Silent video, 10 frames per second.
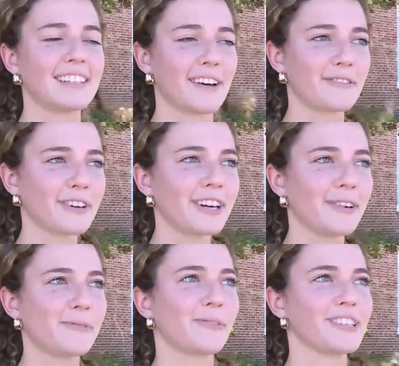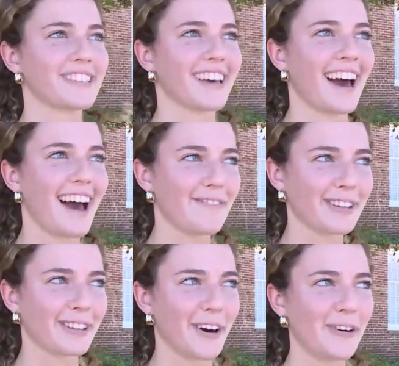definitely was a
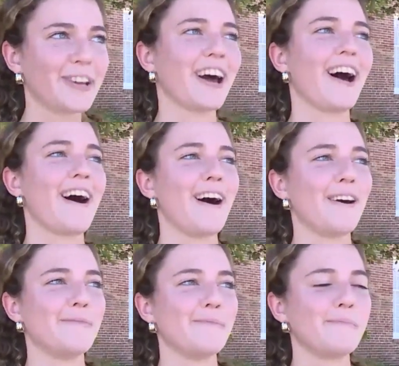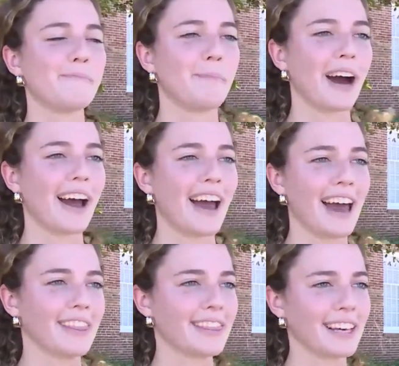heavy load, um, but
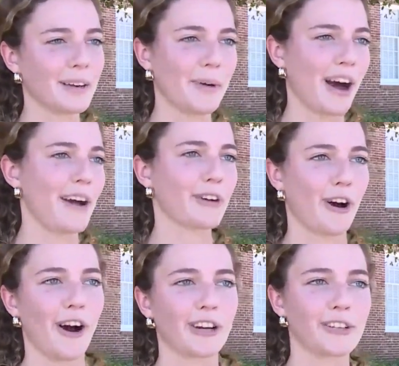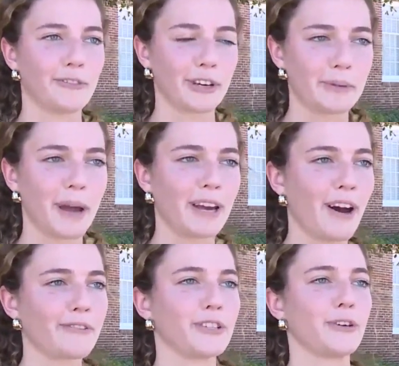and thinking about I have a car to finish
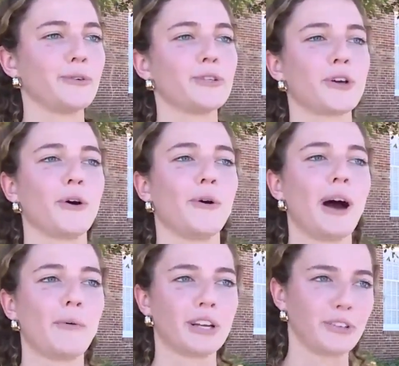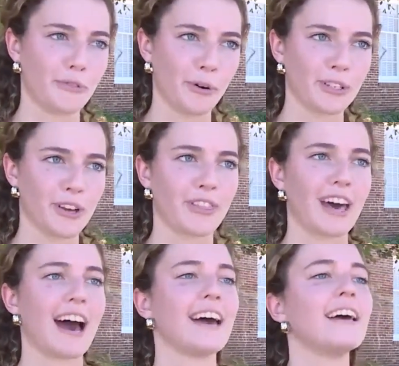paying off too, so I wanted to focus on
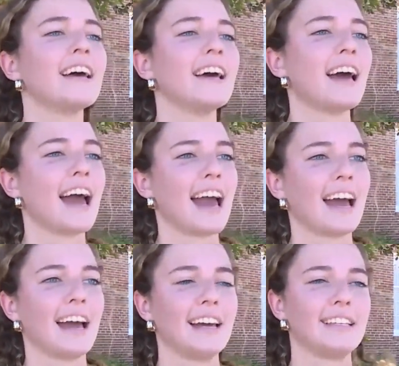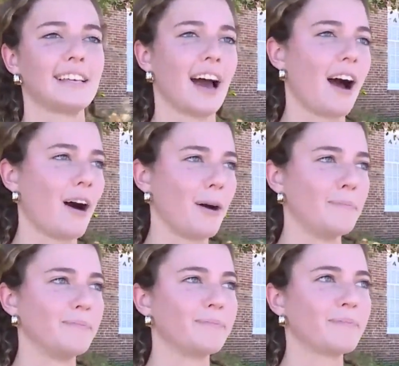that. Sophia Seacrest is a
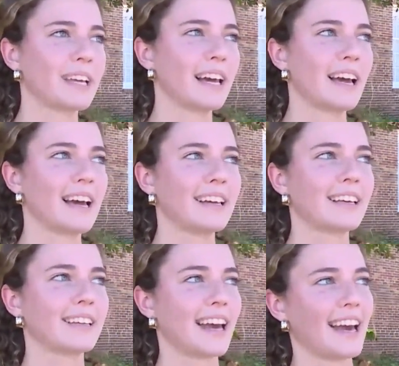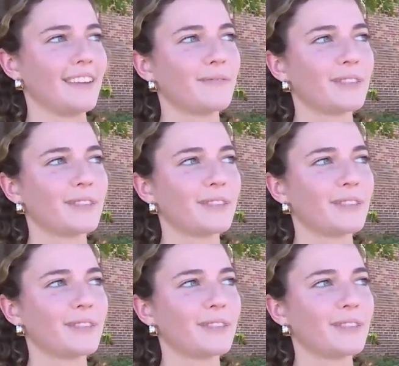senior at Palm Beach Atlantic